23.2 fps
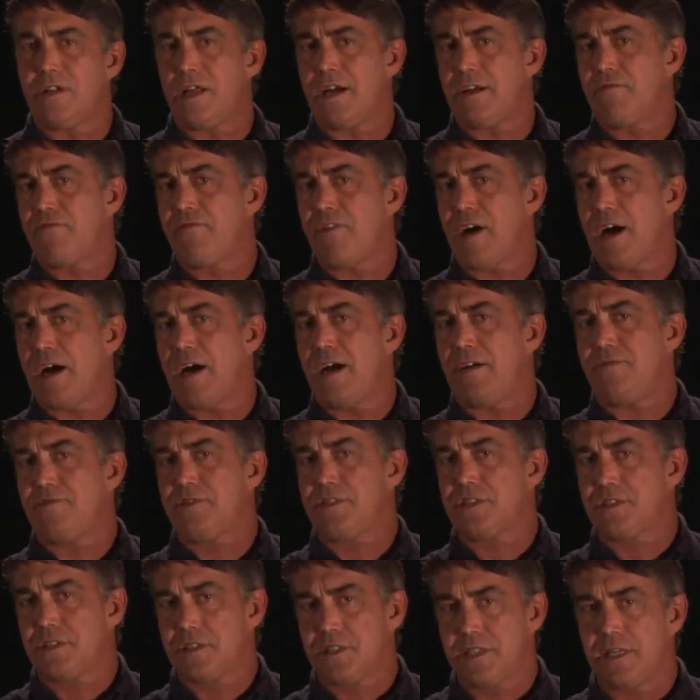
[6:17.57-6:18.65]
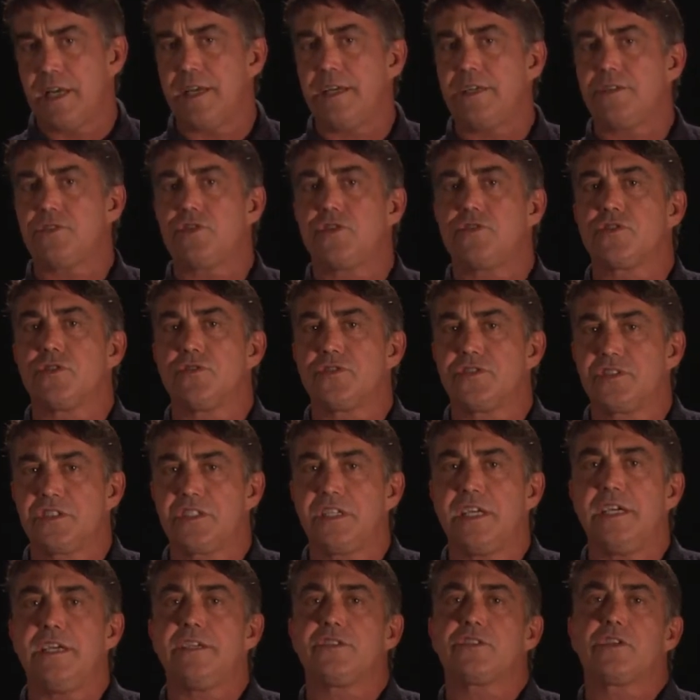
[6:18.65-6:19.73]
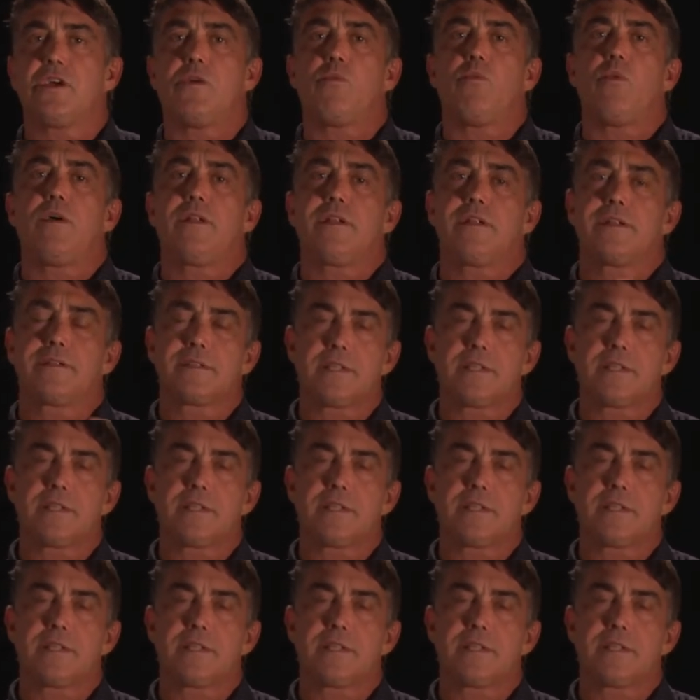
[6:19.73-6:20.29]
like 5 stages or season when the